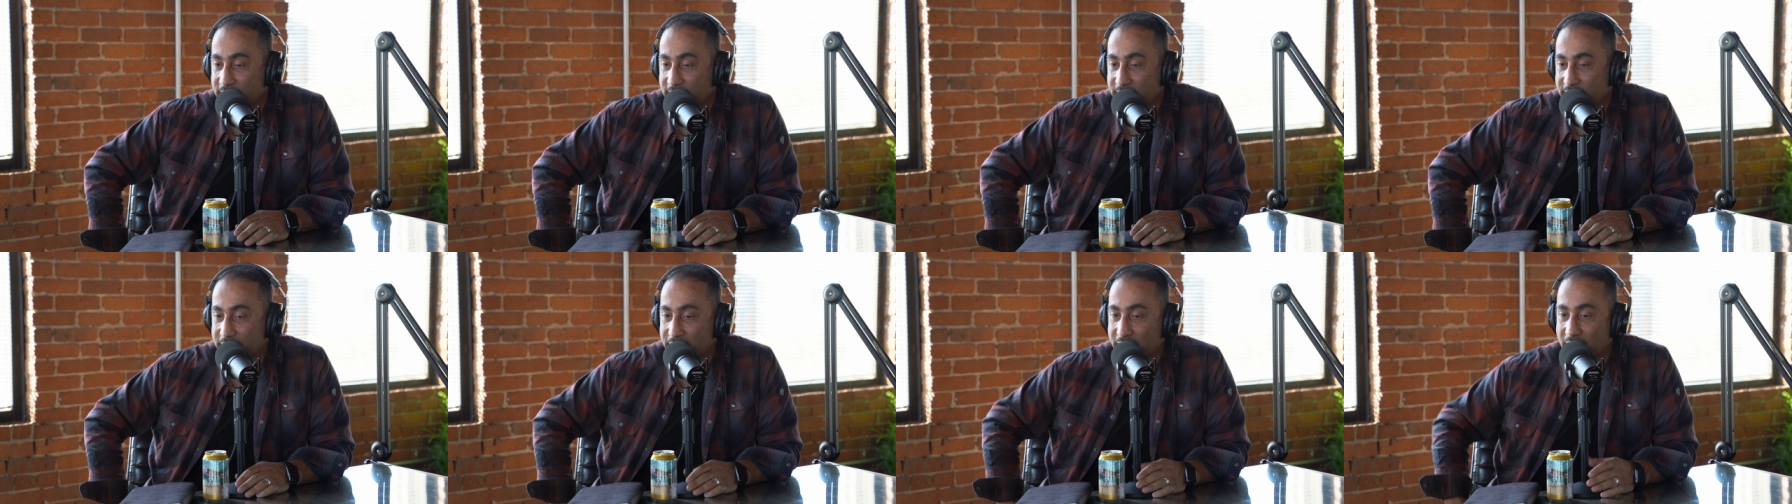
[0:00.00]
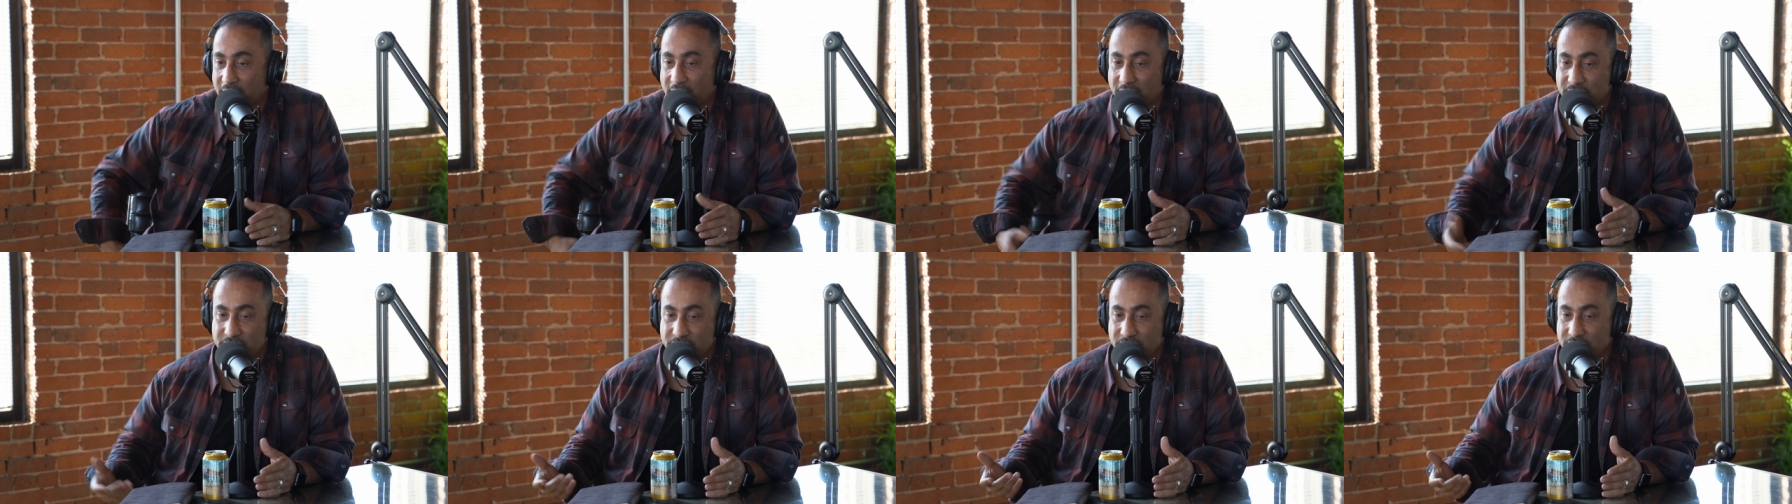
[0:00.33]
the
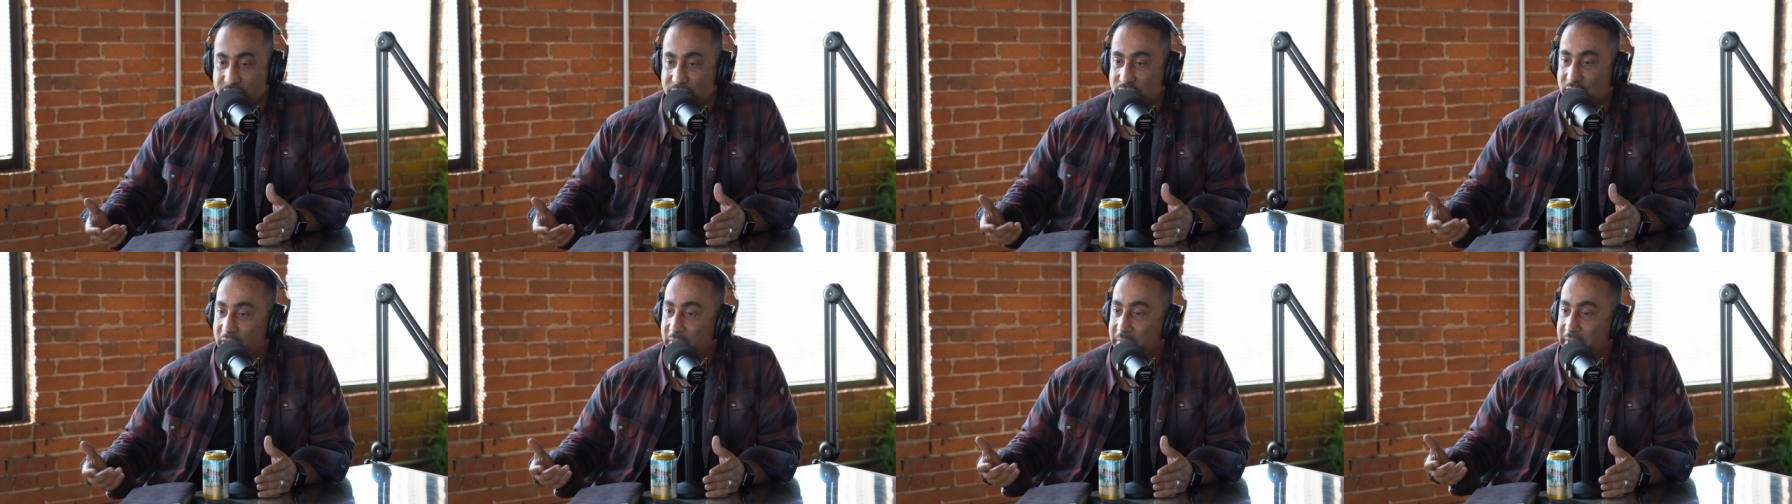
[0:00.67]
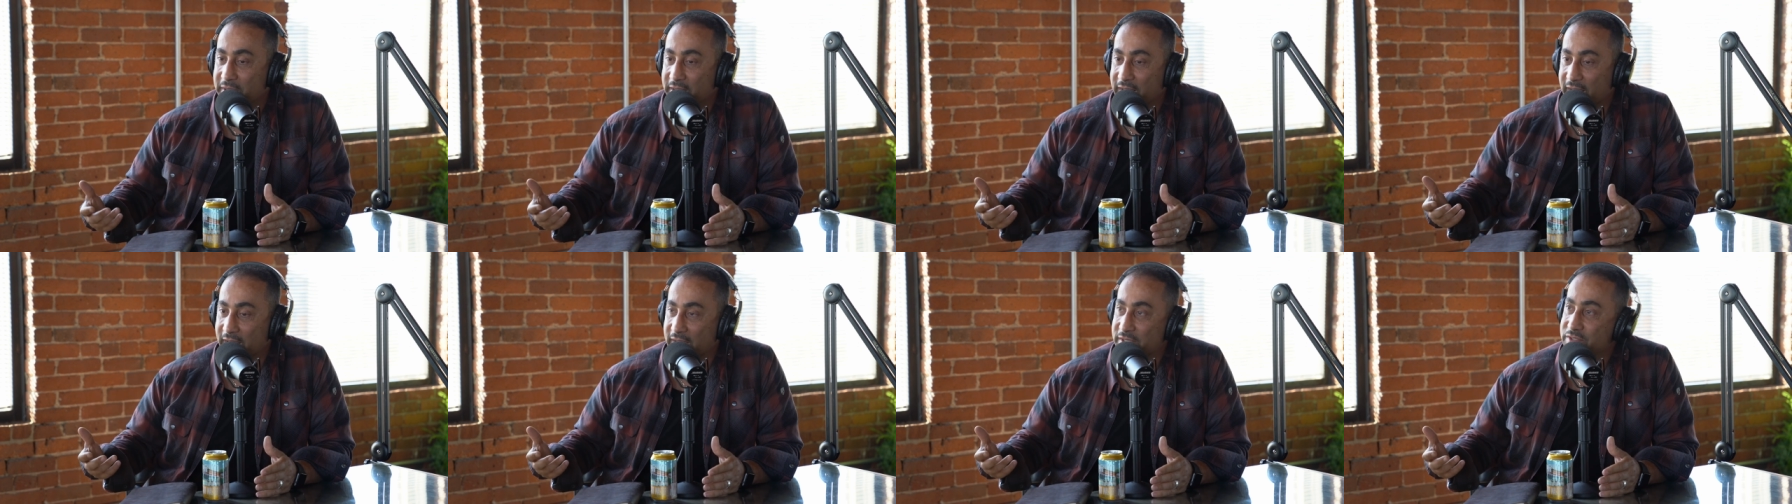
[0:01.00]
auction is going to
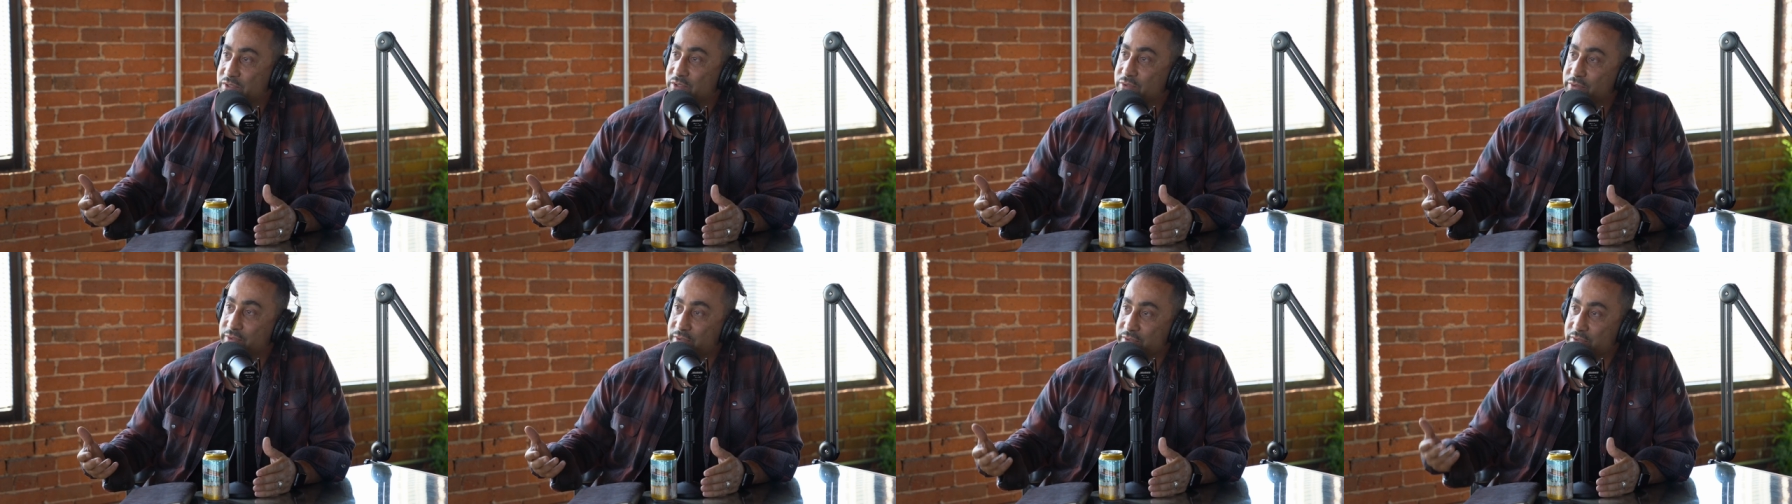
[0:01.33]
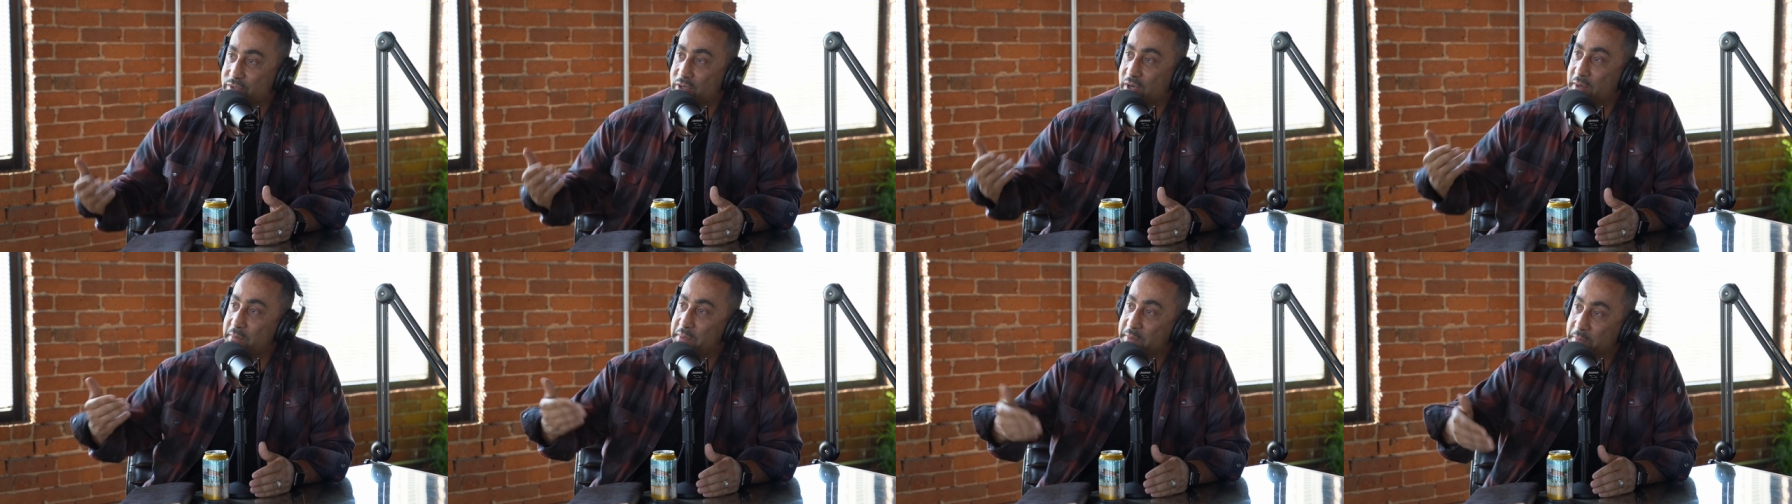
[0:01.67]
be canceled and it's going to